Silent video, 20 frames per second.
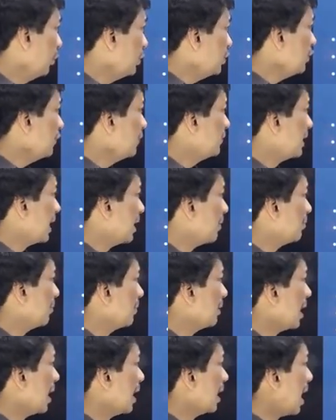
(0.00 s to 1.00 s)
Which of
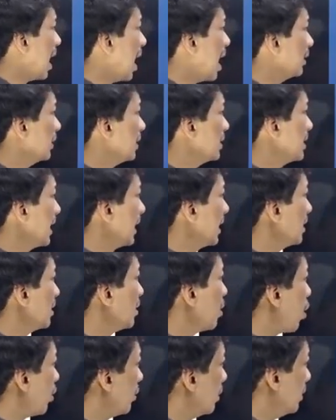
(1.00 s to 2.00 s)
them are the
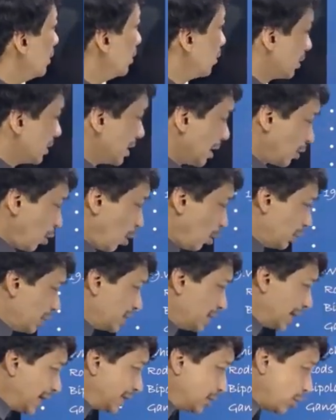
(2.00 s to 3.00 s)
second order neurons, are
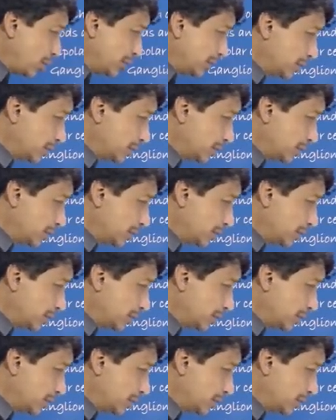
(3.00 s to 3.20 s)
called the second